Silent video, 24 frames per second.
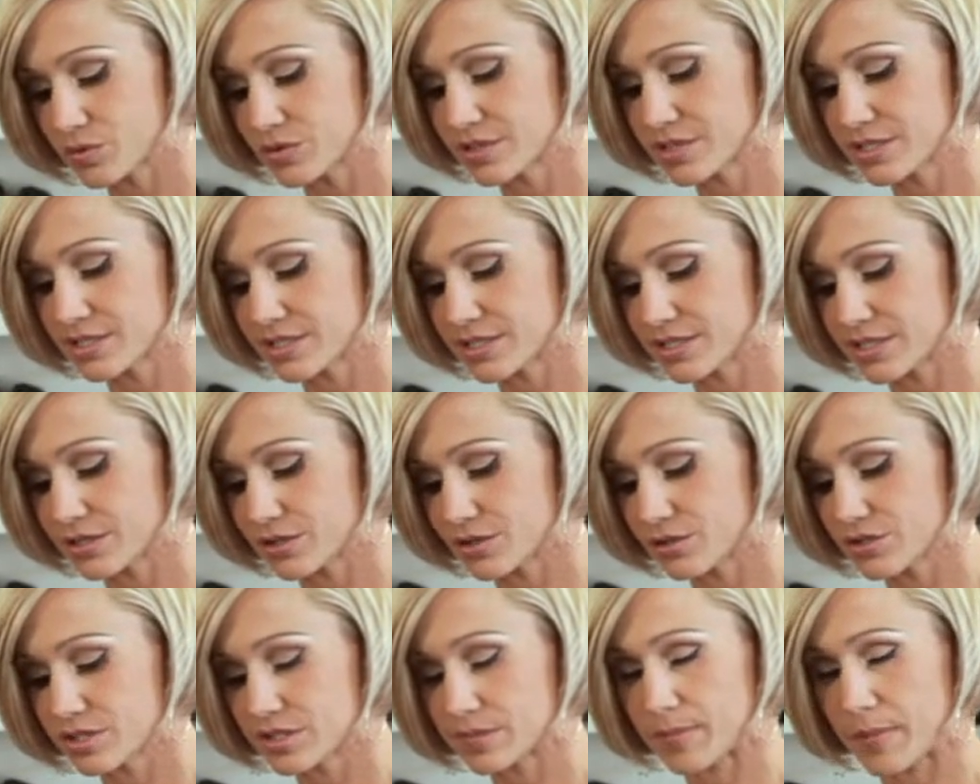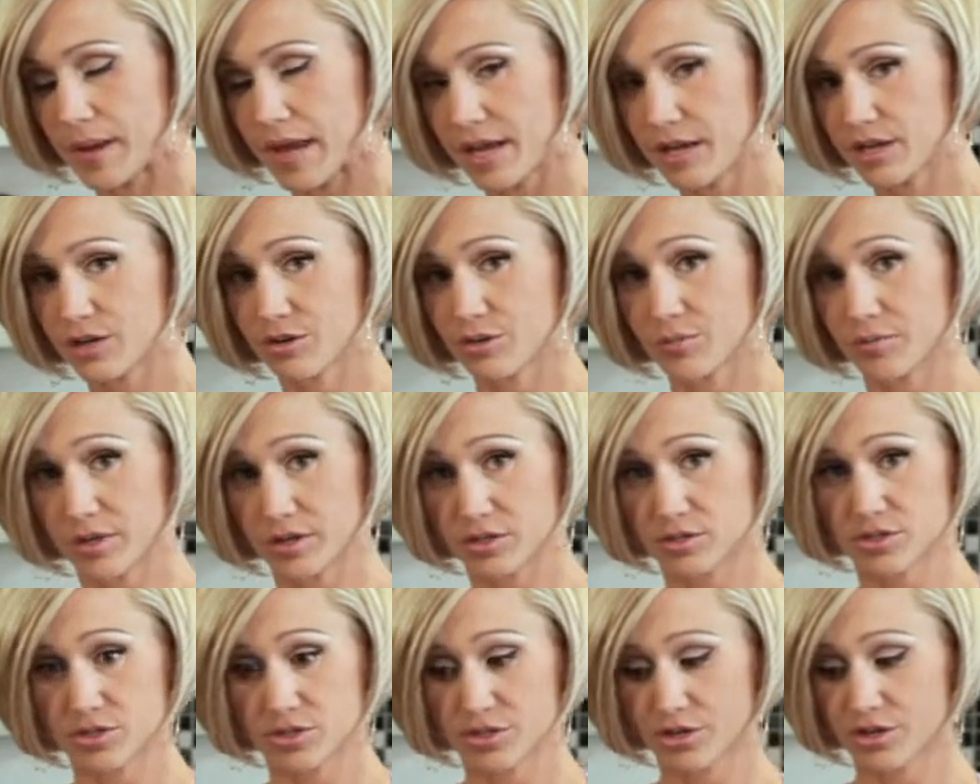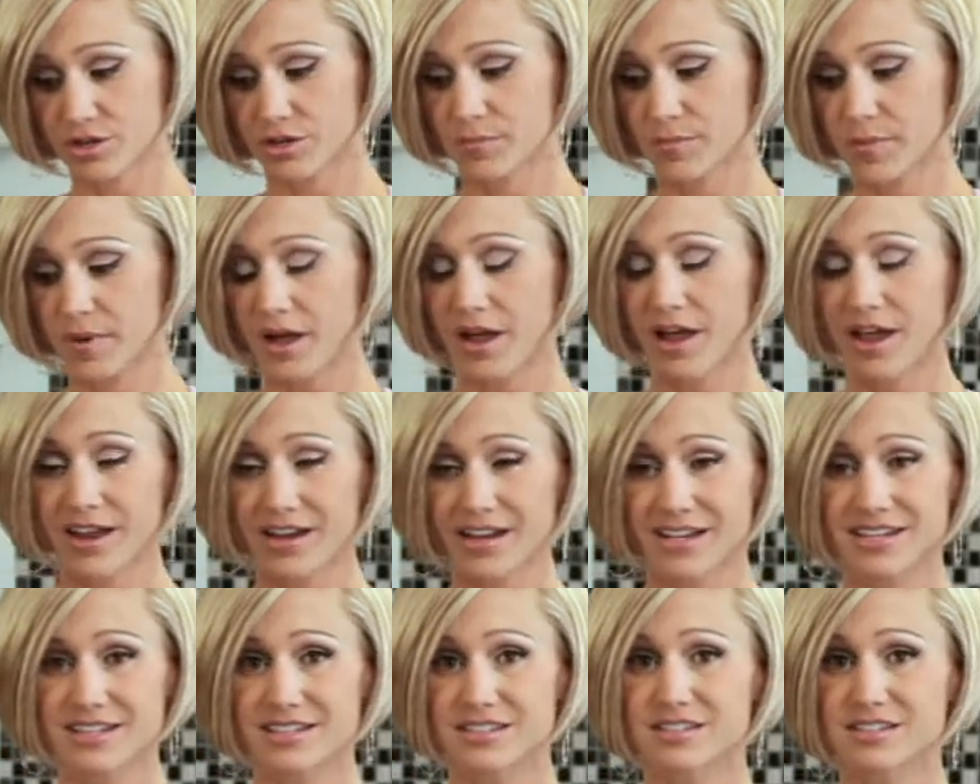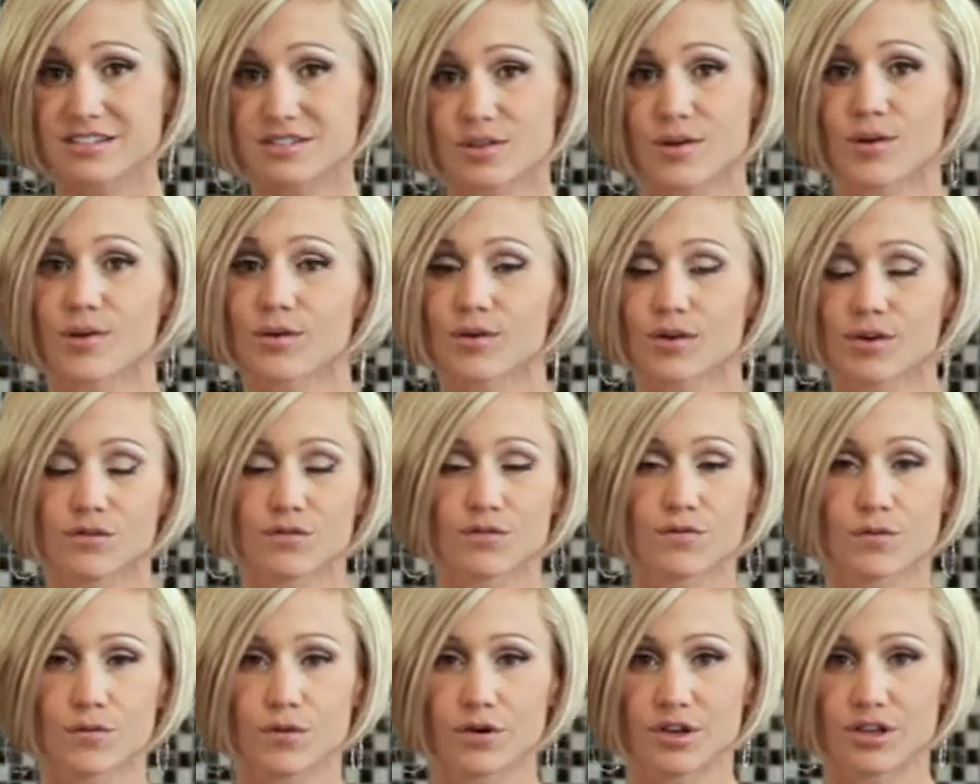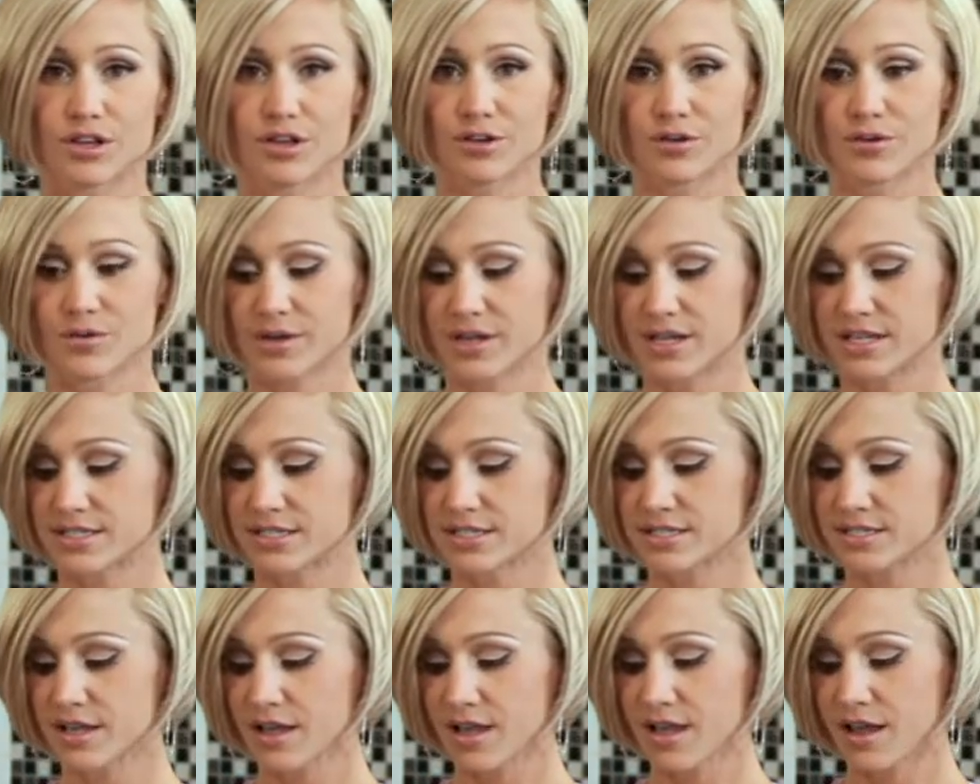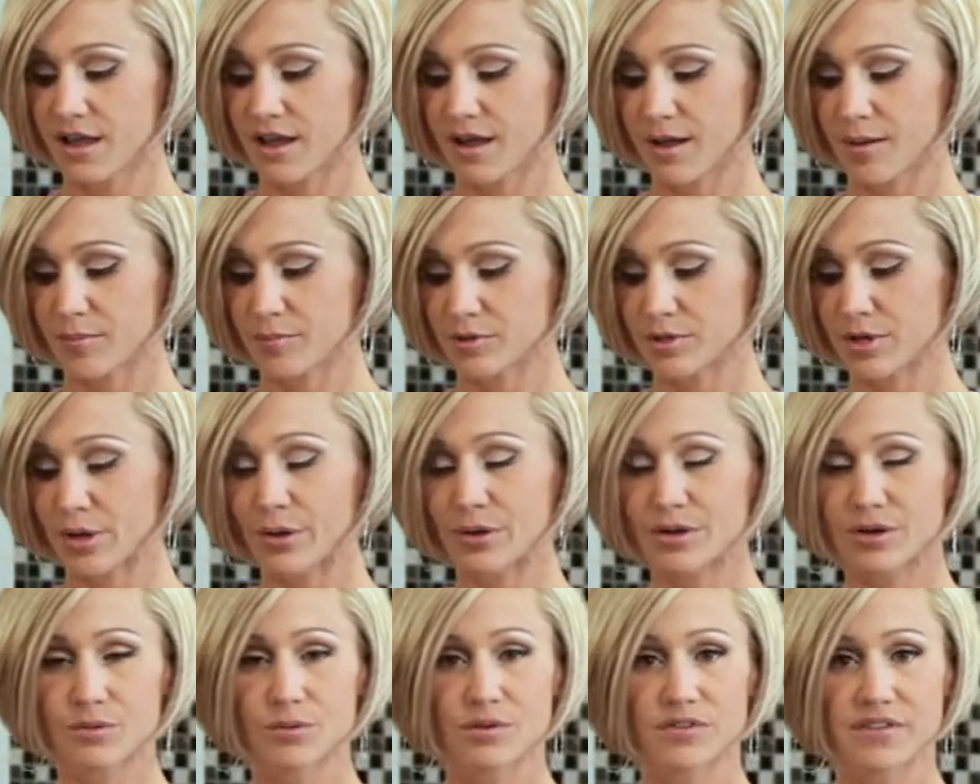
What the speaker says: still spike your blood sugar, but honey is so good for you. It's loaded with